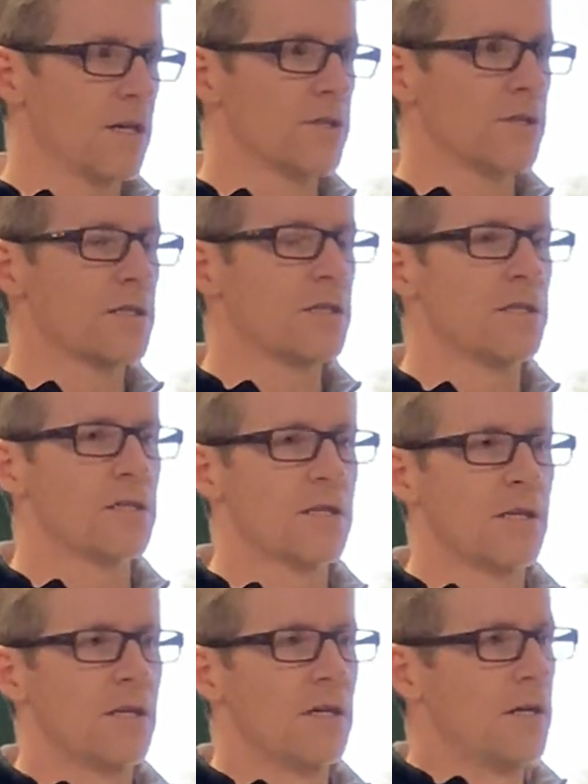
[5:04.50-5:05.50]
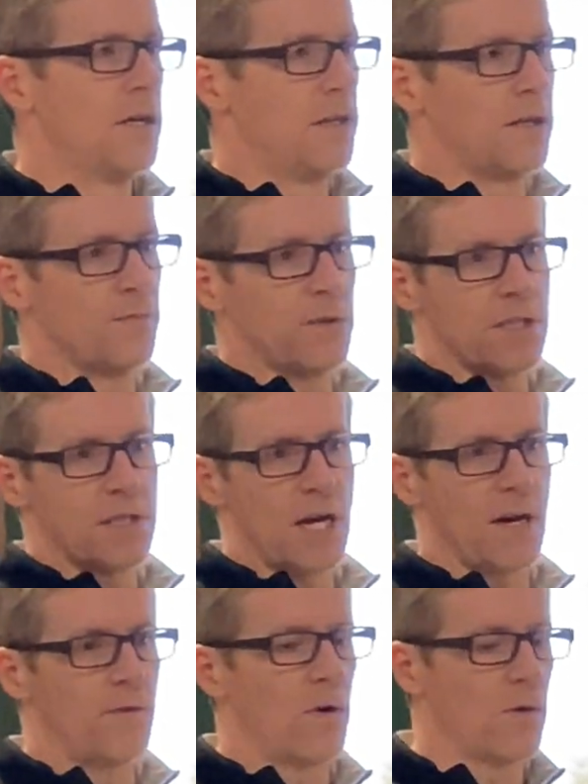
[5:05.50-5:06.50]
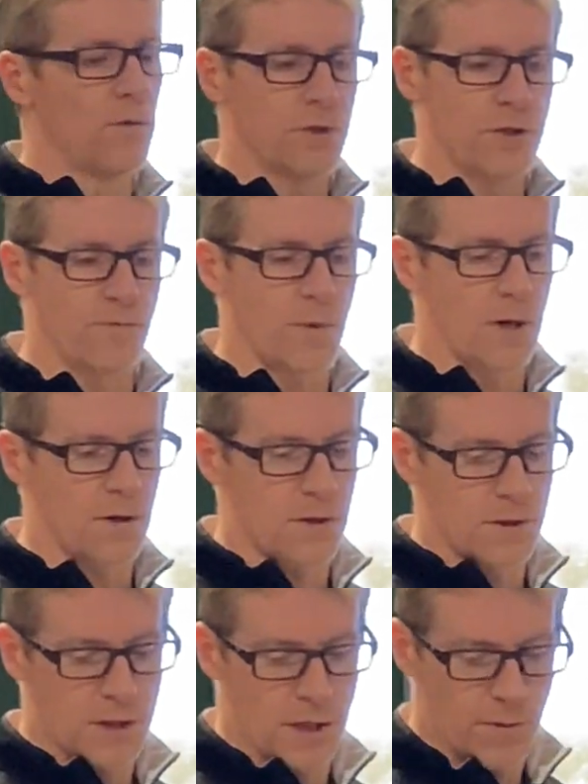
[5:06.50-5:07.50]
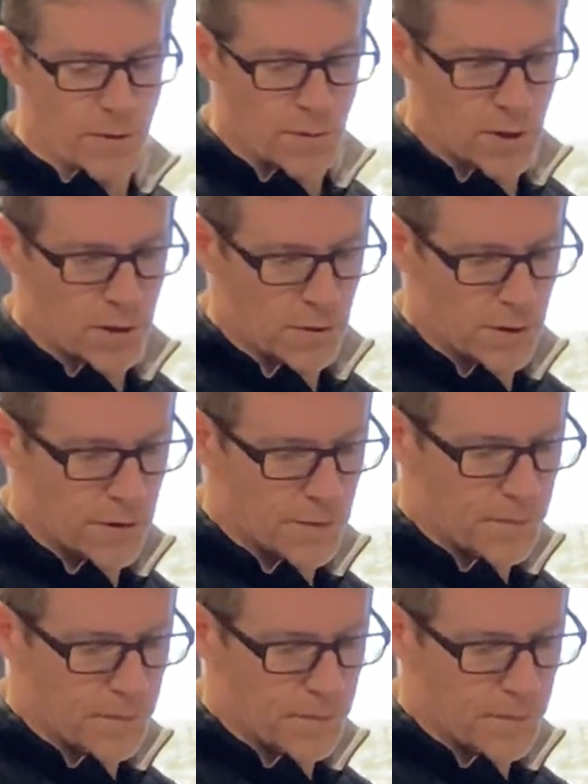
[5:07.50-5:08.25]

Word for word: agencies. And then we just have a host of partners that we work with.